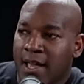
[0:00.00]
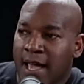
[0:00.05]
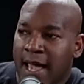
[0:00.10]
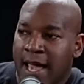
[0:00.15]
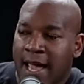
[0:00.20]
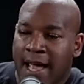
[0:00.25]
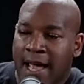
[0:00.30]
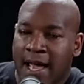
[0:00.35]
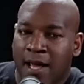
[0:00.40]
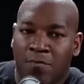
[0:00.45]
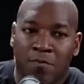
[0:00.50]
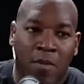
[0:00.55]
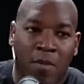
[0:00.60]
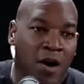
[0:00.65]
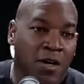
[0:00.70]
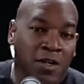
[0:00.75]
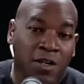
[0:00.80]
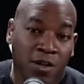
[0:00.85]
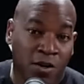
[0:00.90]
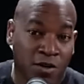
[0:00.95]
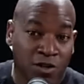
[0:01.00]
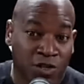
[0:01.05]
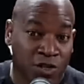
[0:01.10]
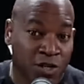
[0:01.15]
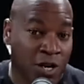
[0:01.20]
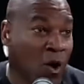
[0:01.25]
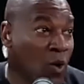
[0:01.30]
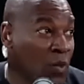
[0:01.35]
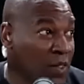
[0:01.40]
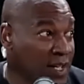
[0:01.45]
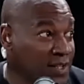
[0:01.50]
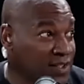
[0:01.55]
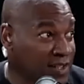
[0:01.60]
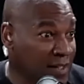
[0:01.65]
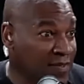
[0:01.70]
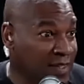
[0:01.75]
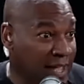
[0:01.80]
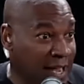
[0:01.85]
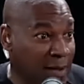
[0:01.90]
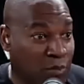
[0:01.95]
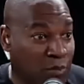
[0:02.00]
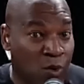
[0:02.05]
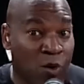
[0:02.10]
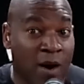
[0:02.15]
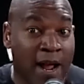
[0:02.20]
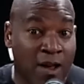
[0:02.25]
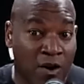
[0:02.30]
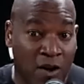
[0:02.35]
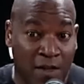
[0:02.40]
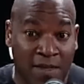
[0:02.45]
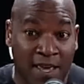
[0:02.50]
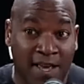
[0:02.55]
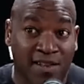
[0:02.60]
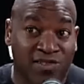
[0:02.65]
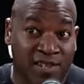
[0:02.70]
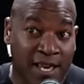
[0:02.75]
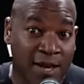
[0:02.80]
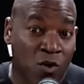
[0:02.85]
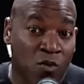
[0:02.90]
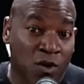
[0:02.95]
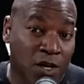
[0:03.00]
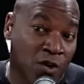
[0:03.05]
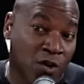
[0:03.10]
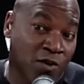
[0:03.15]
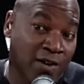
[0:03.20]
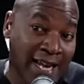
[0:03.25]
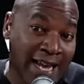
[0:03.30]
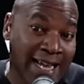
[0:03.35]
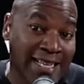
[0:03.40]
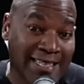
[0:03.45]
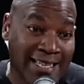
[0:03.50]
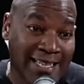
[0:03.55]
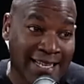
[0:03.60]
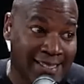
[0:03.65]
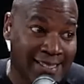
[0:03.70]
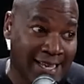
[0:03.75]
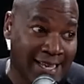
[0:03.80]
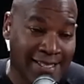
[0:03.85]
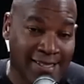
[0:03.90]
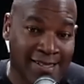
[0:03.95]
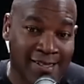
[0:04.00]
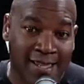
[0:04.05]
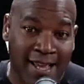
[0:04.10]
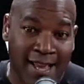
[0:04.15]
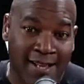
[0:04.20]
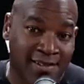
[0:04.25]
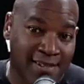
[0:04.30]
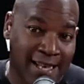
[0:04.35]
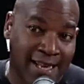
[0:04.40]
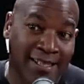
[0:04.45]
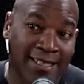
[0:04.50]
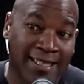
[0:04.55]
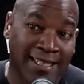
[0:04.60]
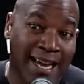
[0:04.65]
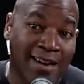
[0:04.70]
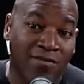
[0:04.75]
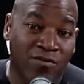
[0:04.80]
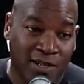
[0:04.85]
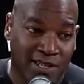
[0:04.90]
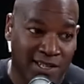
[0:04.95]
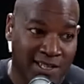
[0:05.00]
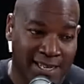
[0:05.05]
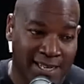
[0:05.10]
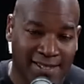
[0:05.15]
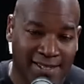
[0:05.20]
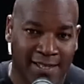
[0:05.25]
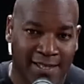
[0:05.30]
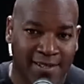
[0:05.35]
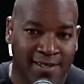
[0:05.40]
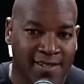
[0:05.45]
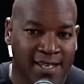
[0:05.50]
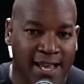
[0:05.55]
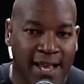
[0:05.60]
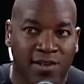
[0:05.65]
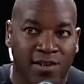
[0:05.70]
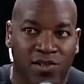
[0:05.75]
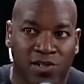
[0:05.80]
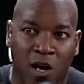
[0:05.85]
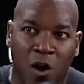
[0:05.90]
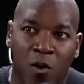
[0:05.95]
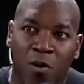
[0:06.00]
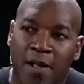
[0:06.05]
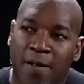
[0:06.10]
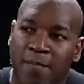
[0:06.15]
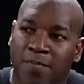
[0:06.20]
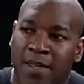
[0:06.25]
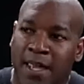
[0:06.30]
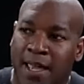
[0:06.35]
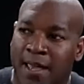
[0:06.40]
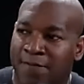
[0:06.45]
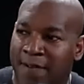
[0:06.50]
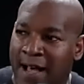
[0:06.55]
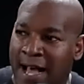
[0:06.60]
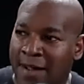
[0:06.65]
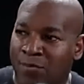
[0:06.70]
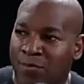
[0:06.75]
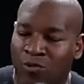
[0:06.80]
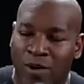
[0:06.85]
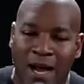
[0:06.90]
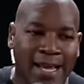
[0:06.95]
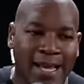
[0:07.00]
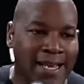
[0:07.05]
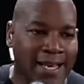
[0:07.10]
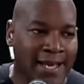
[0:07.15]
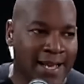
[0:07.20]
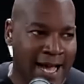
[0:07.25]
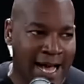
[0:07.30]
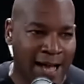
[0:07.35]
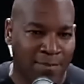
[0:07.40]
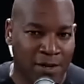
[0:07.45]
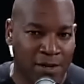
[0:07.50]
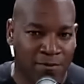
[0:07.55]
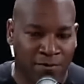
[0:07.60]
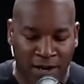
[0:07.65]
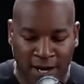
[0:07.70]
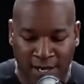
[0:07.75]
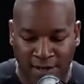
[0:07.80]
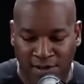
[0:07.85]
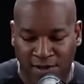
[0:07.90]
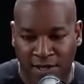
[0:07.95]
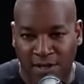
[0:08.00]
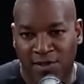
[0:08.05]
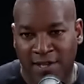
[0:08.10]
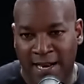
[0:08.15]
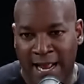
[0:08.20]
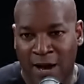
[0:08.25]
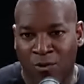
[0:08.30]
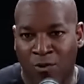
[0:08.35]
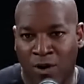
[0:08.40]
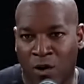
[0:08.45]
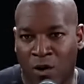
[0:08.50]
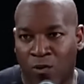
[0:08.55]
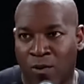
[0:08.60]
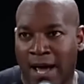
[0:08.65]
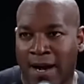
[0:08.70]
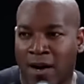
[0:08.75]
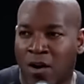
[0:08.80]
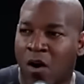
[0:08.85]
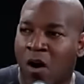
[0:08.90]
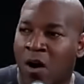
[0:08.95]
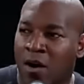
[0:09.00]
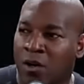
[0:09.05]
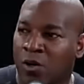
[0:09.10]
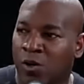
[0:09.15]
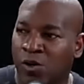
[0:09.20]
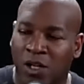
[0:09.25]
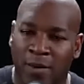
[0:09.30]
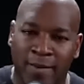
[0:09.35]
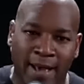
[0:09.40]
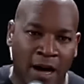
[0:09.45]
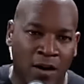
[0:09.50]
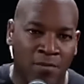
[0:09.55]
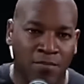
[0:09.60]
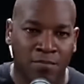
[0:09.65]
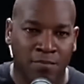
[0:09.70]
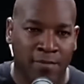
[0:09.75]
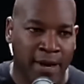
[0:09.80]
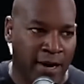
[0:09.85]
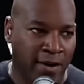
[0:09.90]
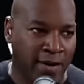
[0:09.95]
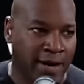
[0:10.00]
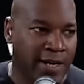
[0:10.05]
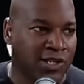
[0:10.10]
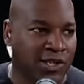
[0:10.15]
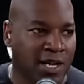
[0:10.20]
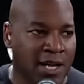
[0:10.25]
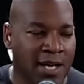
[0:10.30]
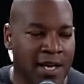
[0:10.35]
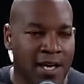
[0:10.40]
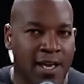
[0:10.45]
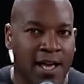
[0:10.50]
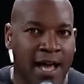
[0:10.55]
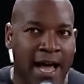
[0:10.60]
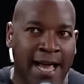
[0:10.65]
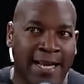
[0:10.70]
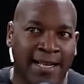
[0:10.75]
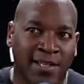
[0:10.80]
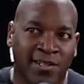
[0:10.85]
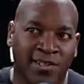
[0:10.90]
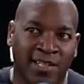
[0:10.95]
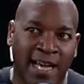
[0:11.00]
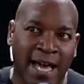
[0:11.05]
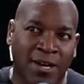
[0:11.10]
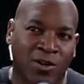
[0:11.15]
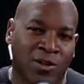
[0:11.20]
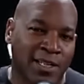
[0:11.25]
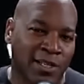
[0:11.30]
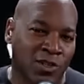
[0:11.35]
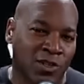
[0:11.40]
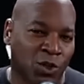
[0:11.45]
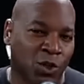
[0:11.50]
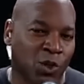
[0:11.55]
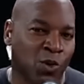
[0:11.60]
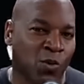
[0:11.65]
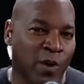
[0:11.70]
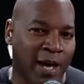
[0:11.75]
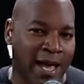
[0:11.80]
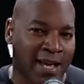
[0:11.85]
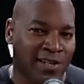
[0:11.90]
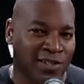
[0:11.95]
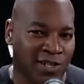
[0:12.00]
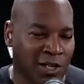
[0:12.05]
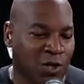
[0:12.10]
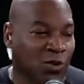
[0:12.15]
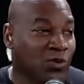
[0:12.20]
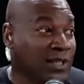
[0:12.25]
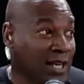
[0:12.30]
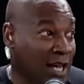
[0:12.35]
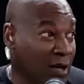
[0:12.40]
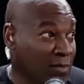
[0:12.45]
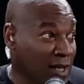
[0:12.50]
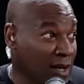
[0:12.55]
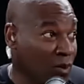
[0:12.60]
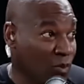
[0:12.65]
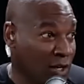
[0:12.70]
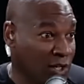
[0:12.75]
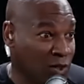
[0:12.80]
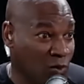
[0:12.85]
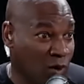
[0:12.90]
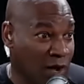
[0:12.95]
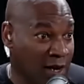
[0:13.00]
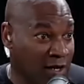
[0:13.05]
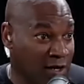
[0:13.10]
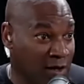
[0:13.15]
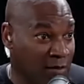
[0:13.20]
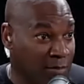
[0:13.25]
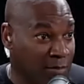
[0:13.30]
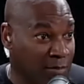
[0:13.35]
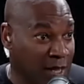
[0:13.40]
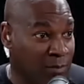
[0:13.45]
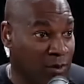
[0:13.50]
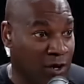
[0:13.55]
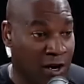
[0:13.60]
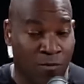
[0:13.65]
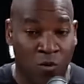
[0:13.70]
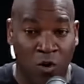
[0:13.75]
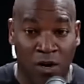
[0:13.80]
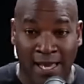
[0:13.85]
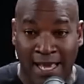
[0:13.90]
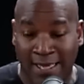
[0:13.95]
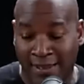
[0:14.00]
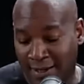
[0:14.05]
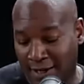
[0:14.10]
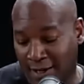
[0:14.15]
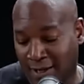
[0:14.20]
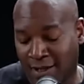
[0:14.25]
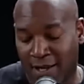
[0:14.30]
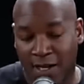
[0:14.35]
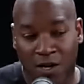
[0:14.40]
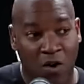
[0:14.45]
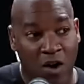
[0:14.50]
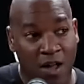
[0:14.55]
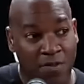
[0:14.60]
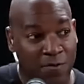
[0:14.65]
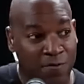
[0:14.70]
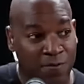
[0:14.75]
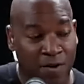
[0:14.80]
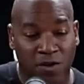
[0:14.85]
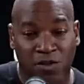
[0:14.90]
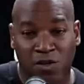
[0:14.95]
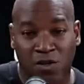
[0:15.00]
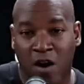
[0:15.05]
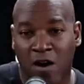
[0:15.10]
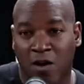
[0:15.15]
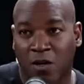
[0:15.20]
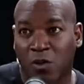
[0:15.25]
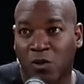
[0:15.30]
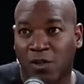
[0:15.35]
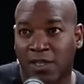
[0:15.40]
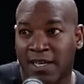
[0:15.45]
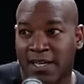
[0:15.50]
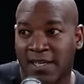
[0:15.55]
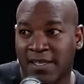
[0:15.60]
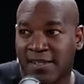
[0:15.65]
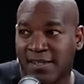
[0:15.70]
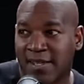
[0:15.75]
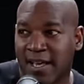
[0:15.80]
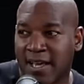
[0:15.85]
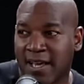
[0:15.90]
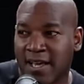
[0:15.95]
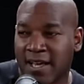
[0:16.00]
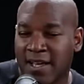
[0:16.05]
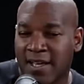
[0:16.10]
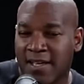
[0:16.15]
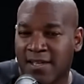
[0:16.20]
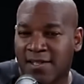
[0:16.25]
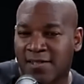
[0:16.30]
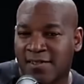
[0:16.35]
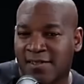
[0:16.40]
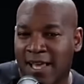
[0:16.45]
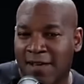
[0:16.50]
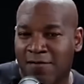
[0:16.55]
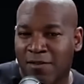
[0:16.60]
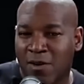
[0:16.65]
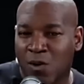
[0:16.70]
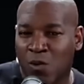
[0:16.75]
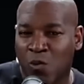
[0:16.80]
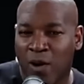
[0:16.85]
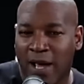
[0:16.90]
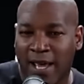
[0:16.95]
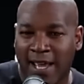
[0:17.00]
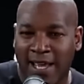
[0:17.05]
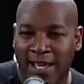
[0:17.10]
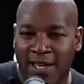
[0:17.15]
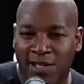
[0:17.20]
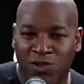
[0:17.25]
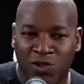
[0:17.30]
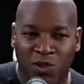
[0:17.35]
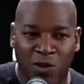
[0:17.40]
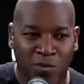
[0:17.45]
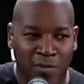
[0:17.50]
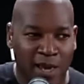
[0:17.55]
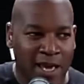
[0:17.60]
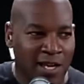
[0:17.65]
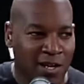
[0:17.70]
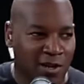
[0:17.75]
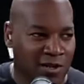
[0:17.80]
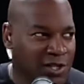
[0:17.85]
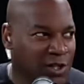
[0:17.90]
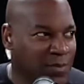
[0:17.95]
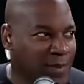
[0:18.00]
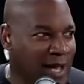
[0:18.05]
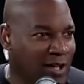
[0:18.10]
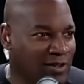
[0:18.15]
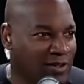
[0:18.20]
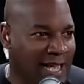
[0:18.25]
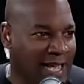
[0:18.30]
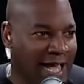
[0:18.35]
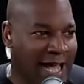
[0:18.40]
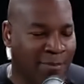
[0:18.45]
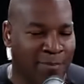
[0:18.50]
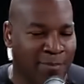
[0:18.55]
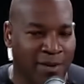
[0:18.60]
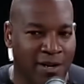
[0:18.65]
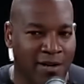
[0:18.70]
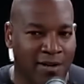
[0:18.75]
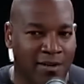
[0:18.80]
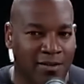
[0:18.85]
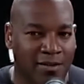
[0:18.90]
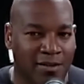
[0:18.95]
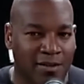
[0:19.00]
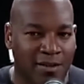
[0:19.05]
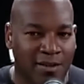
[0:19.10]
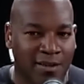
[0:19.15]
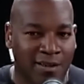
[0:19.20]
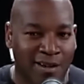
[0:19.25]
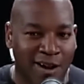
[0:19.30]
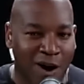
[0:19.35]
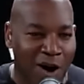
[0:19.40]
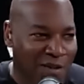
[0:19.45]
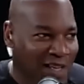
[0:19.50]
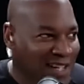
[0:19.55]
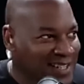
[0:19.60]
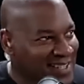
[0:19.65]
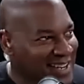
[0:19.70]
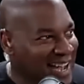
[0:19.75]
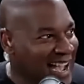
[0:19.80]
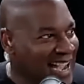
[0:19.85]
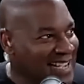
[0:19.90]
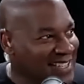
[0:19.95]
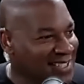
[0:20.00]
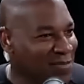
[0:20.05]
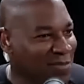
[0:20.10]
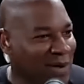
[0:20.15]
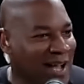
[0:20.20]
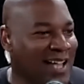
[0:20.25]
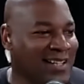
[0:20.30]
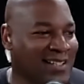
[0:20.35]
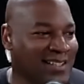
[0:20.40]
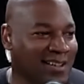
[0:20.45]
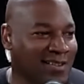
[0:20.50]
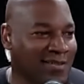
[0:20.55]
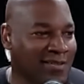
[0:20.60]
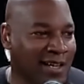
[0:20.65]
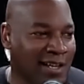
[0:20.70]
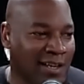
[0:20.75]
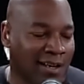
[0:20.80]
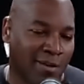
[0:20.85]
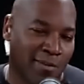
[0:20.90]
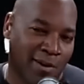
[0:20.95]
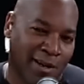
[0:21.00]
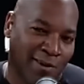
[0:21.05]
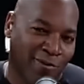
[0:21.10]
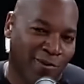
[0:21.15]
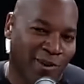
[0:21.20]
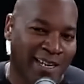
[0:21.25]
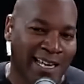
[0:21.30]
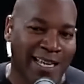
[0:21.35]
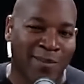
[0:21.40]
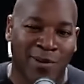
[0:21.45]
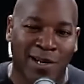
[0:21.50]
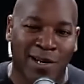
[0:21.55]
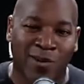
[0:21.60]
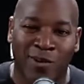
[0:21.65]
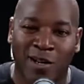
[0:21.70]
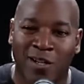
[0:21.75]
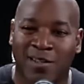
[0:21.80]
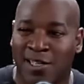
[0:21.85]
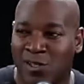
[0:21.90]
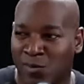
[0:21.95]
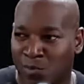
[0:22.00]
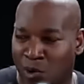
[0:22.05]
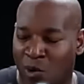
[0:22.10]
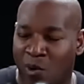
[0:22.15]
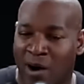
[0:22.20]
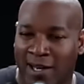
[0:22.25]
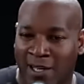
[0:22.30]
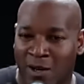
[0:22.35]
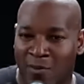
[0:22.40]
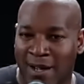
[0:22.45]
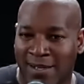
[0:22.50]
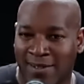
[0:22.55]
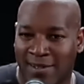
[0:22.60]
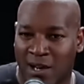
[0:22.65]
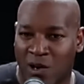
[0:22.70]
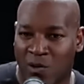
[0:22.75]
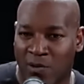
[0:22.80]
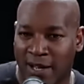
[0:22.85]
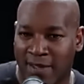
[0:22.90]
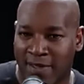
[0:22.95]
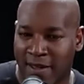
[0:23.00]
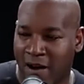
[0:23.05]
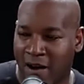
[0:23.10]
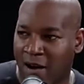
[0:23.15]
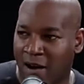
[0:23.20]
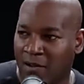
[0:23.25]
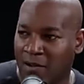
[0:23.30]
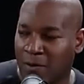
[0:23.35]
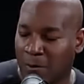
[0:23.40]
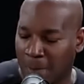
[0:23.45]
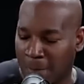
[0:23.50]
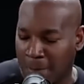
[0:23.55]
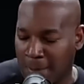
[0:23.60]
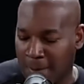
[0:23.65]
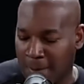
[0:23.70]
And marketers know this and they prey on this. They don't create these instincts, they leverage these instincts. Correct. So if I'm writing copy, for instance, and I want to write an article about marriage, I can title it in two ways, and you tell me which one people are more likely to click on. The first article is 7 ways to make your spouse happier. Oh, that's nice and positive. But if we're keeping it real, that's boring. Nobody's going to read that article.